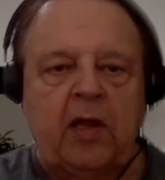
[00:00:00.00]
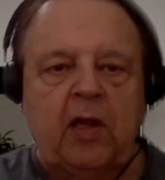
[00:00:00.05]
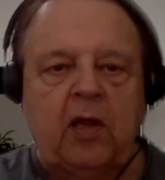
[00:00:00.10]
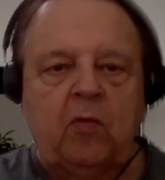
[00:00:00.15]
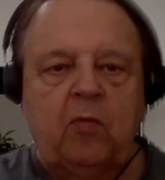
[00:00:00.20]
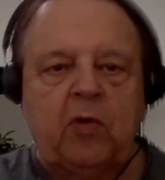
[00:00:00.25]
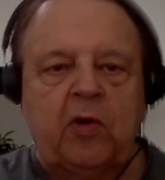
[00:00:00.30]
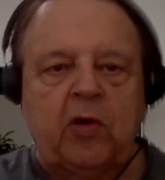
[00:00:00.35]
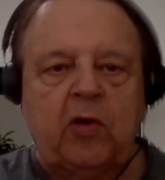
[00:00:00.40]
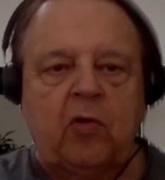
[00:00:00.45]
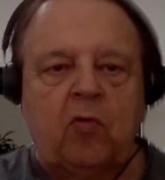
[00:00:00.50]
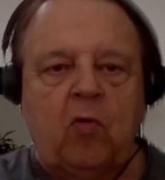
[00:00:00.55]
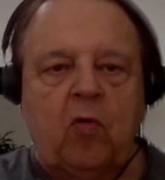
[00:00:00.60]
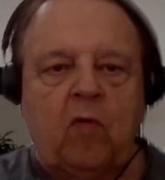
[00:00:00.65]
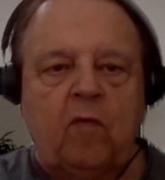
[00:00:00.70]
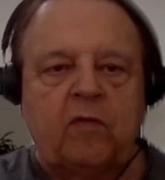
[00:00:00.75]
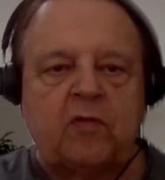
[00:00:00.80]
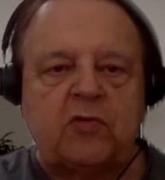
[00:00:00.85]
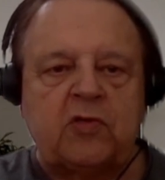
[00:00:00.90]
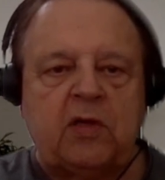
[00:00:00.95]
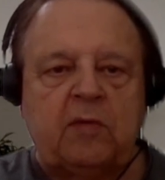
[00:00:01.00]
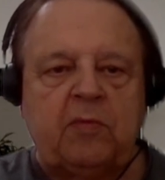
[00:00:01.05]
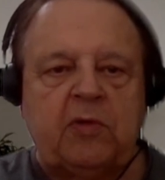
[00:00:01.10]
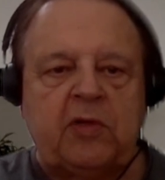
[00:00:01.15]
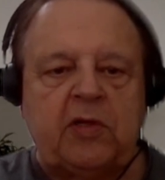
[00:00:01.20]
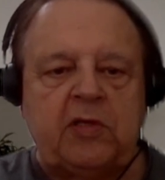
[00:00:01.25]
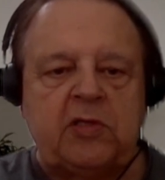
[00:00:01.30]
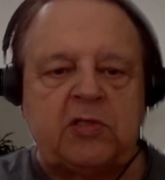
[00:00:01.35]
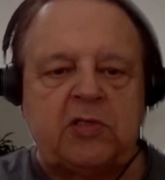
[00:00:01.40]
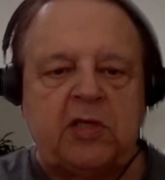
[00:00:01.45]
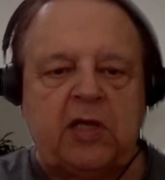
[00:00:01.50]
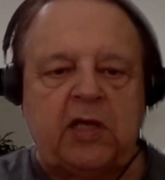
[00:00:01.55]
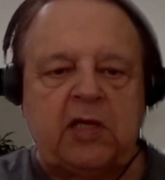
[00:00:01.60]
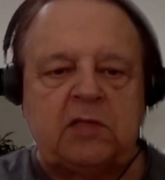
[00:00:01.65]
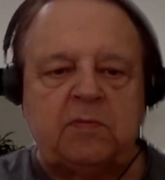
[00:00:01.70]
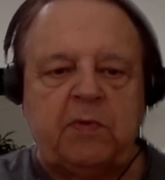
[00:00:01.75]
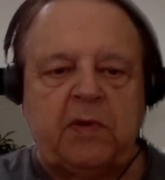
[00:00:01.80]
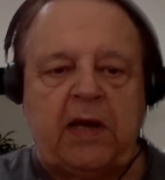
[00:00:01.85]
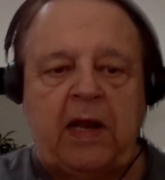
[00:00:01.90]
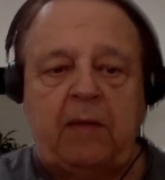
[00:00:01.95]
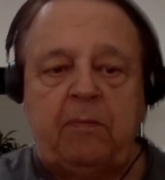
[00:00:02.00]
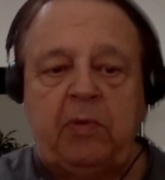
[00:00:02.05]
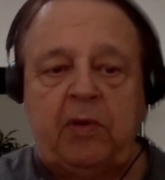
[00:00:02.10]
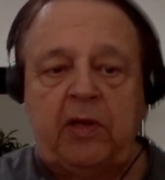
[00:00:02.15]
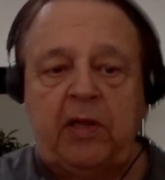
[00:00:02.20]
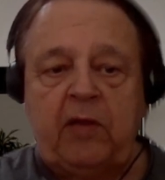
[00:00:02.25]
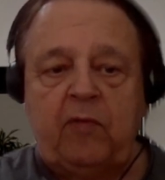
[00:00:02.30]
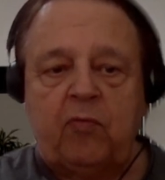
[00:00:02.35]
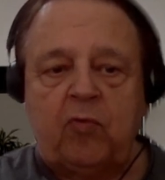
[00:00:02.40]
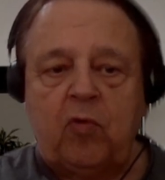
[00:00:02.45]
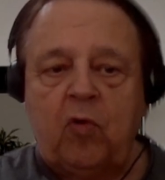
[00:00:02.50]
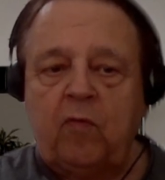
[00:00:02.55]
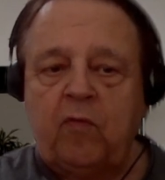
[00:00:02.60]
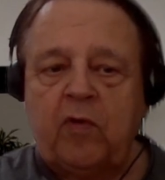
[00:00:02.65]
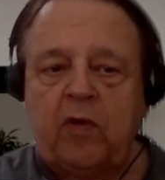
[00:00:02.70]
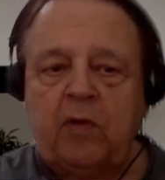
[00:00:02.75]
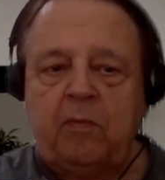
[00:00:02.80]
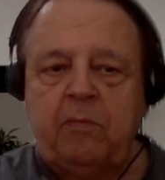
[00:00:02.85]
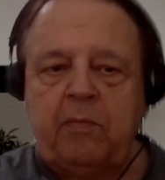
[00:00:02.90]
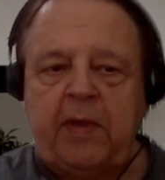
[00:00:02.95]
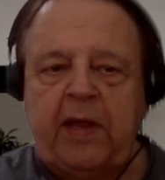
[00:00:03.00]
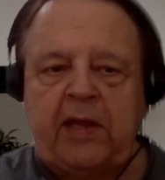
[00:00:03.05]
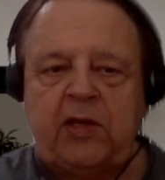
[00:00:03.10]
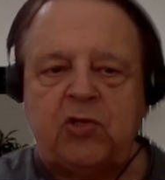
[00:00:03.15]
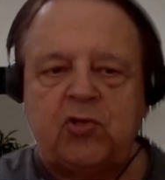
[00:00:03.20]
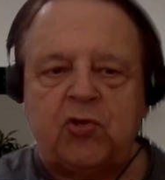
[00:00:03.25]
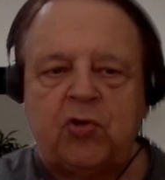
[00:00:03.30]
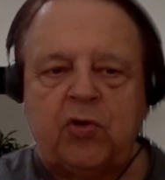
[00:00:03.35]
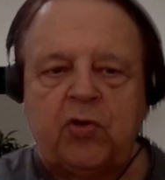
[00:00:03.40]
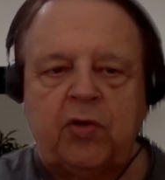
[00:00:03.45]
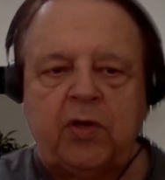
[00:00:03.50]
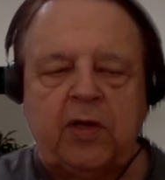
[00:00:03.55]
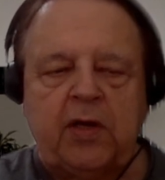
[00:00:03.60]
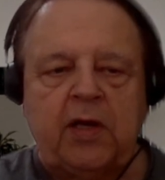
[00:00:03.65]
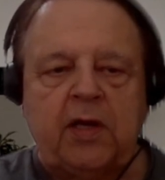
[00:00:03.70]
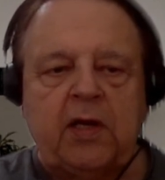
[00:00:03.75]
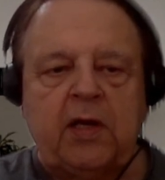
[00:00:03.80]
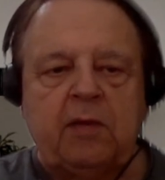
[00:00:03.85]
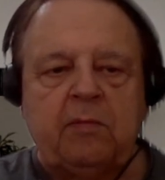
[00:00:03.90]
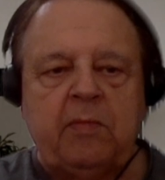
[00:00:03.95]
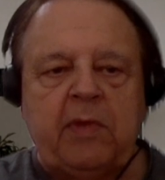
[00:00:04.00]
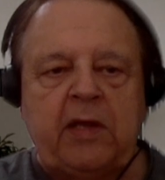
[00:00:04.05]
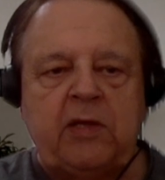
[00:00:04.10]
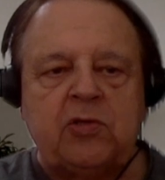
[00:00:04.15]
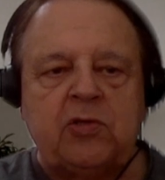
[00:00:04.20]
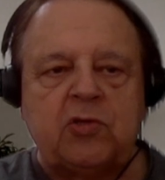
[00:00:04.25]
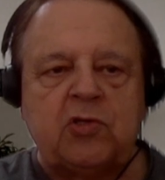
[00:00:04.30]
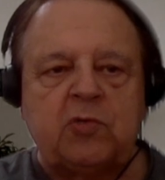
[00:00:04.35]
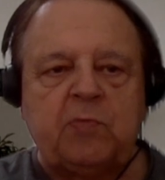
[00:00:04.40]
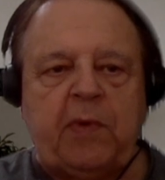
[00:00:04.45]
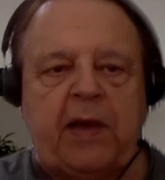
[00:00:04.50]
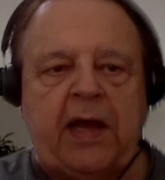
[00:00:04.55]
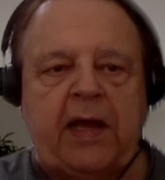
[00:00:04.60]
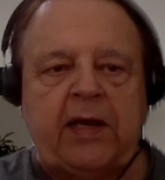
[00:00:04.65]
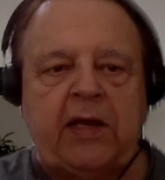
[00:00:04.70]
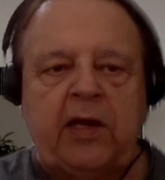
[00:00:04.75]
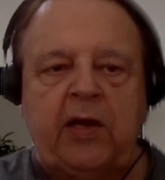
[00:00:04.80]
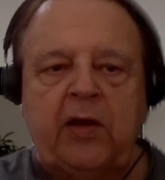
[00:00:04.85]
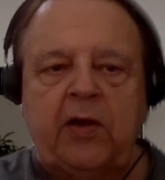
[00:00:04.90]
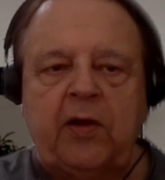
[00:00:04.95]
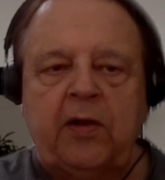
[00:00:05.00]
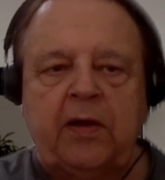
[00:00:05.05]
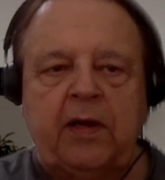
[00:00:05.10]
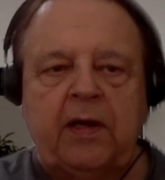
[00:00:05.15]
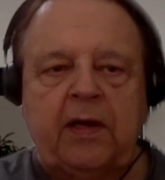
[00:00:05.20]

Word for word: We're going to go over some of these things, but I believe we're over a major, major spot here.